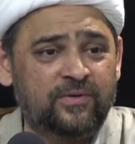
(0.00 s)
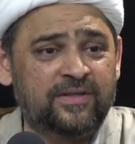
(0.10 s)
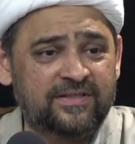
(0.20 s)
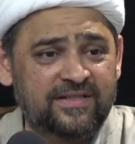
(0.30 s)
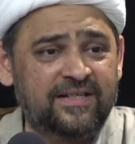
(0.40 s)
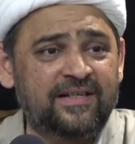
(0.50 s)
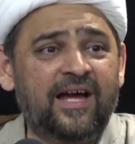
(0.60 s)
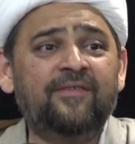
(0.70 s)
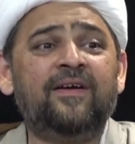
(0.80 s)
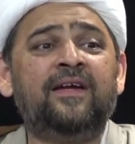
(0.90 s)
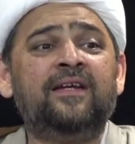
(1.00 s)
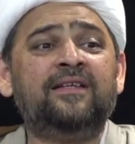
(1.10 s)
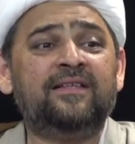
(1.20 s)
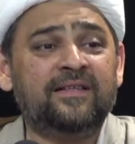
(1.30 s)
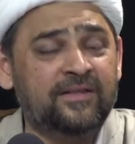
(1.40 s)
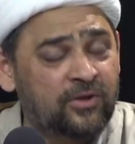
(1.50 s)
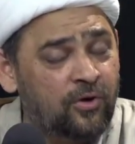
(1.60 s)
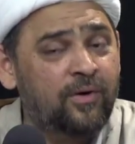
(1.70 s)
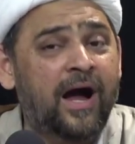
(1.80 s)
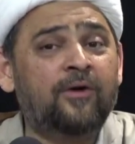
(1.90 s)
Understand life and
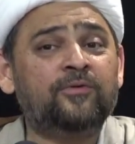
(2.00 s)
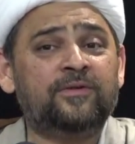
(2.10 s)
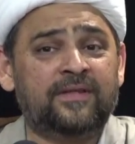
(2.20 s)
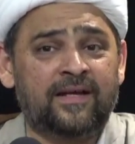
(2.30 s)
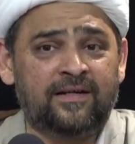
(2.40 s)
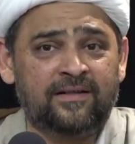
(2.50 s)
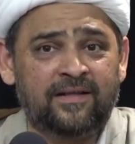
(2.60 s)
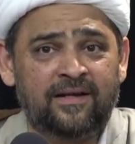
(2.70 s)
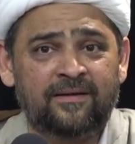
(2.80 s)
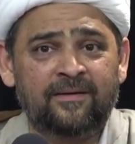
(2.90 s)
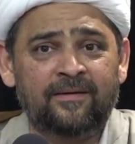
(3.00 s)
know how to thank Allah.